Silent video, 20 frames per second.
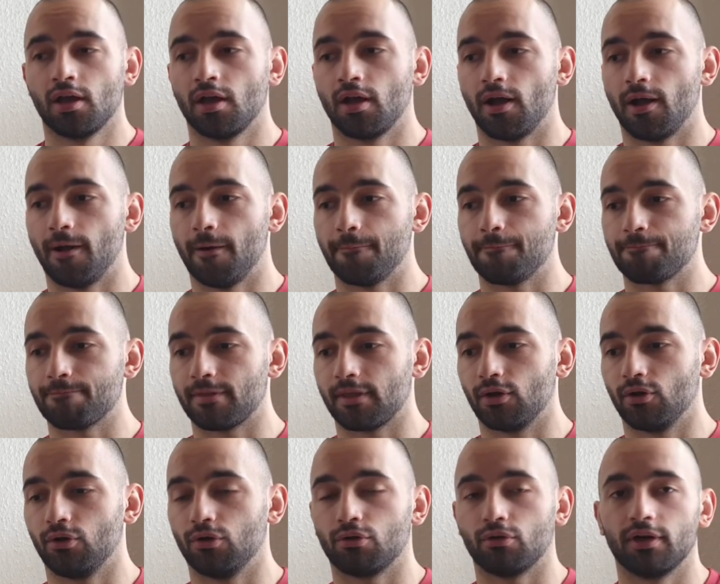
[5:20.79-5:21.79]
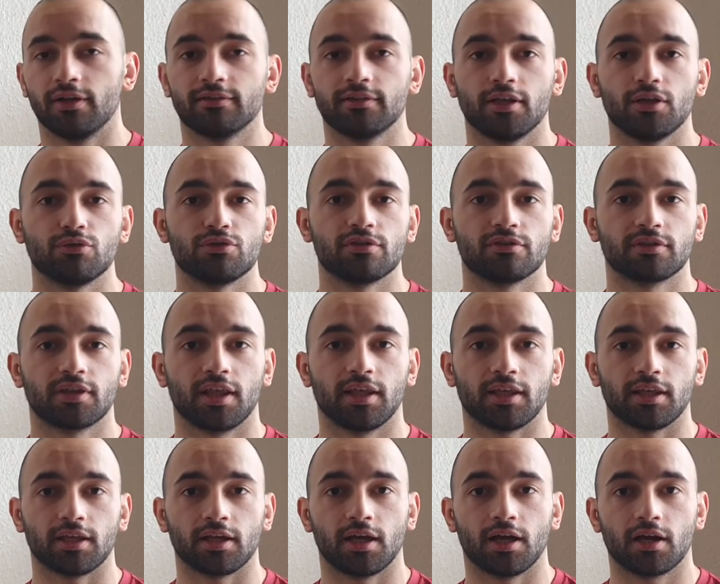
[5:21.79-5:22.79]
Or let's say you just stay
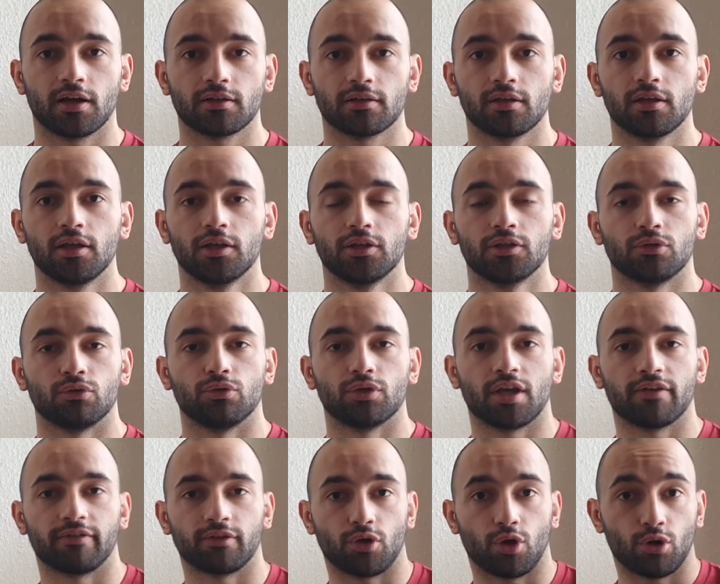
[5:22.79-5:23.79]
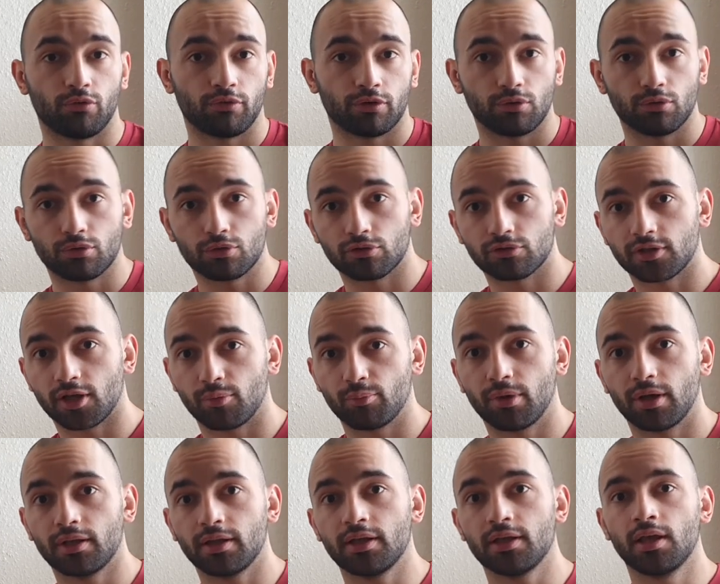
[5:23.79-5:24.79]
in guard, you have an overhook on
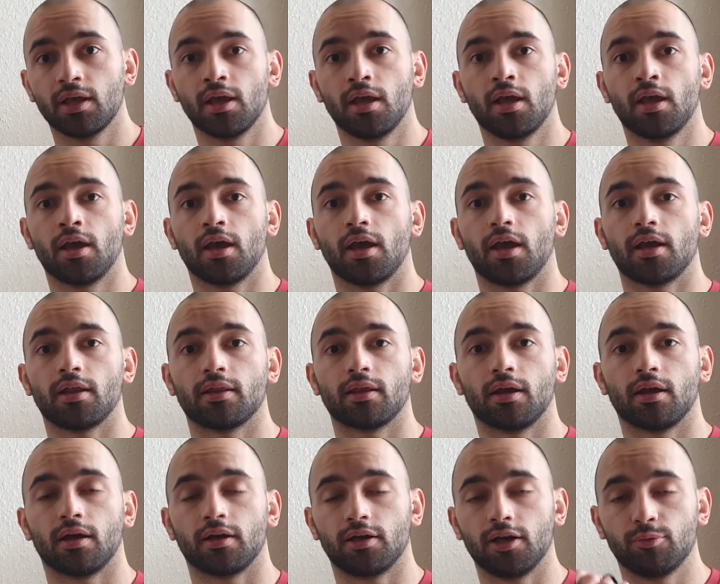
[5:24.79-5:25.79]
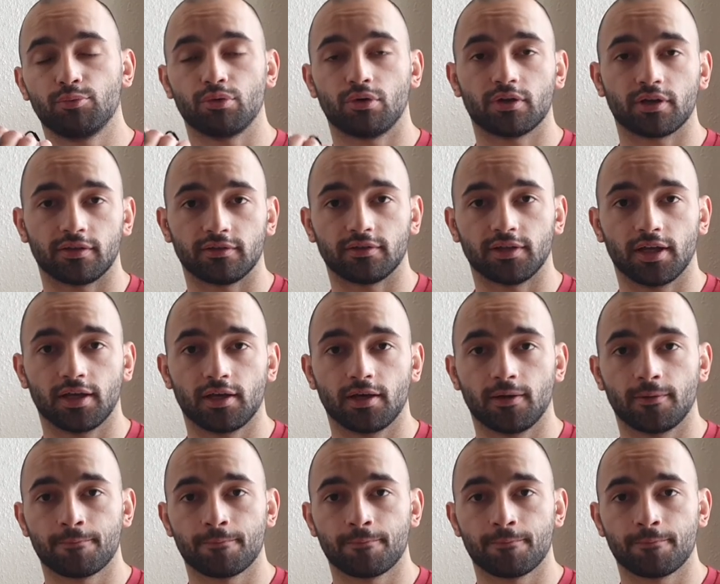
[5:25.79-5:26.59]
somebody and a grip on his neck,